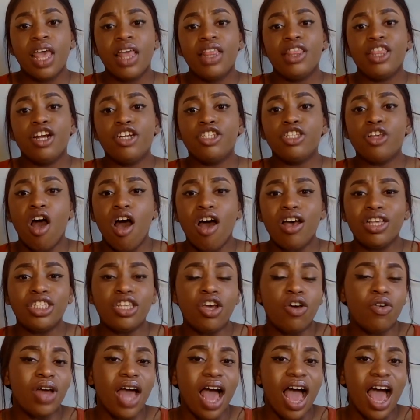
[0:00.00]
There's
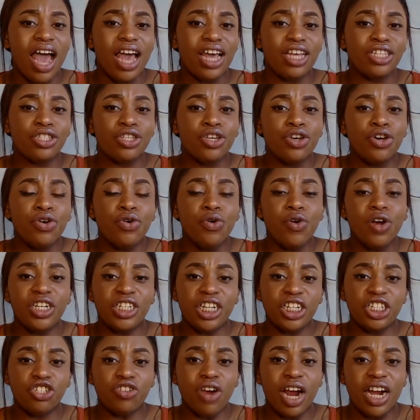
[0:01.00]
also guys who are
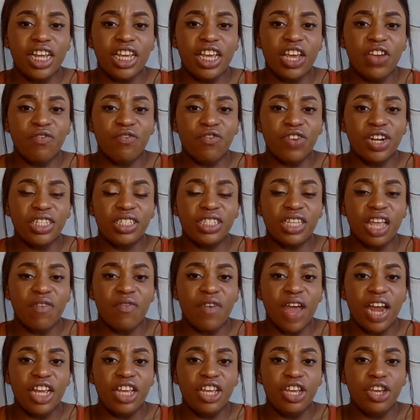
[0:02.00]
just trying to get free stuff
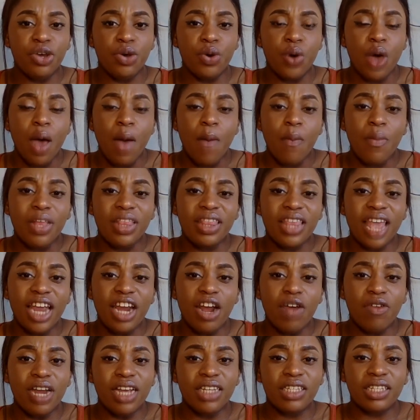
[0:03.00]
out of you, but they
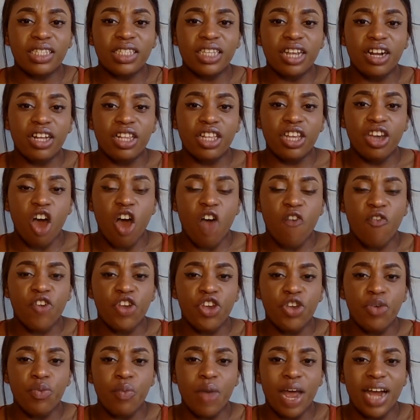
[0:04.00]
don't necessarily offer
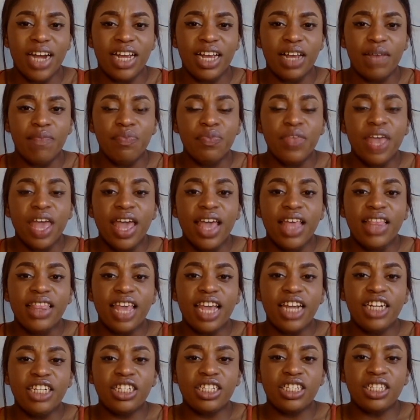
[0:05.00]
you money.
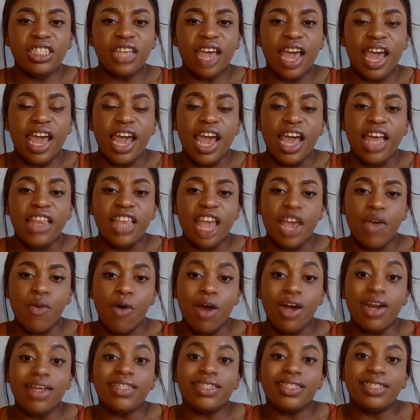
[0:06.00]
They just say they
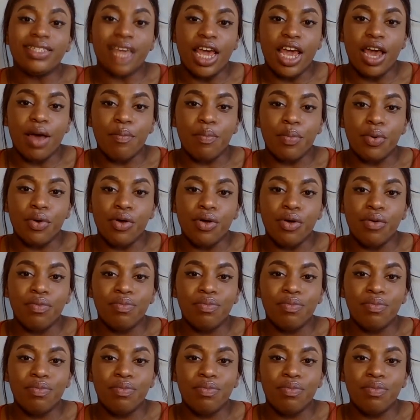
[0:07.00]
want a sample.